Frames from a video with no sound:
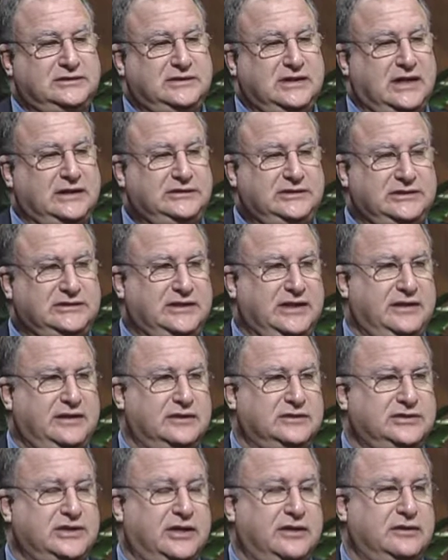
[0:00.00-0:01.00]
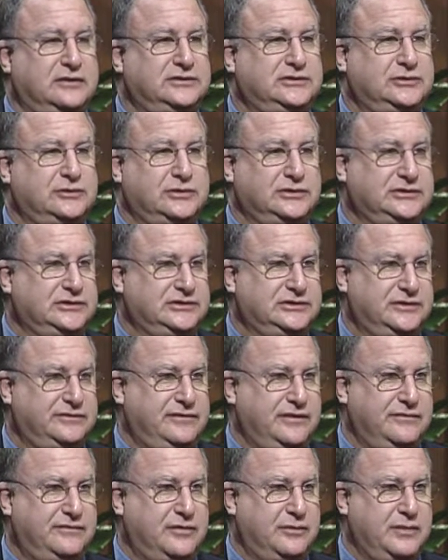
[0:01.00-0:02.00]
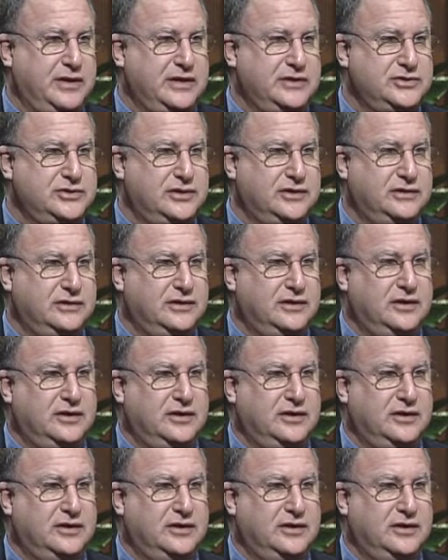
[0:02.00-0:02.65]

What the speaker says: not just that there's other sources of information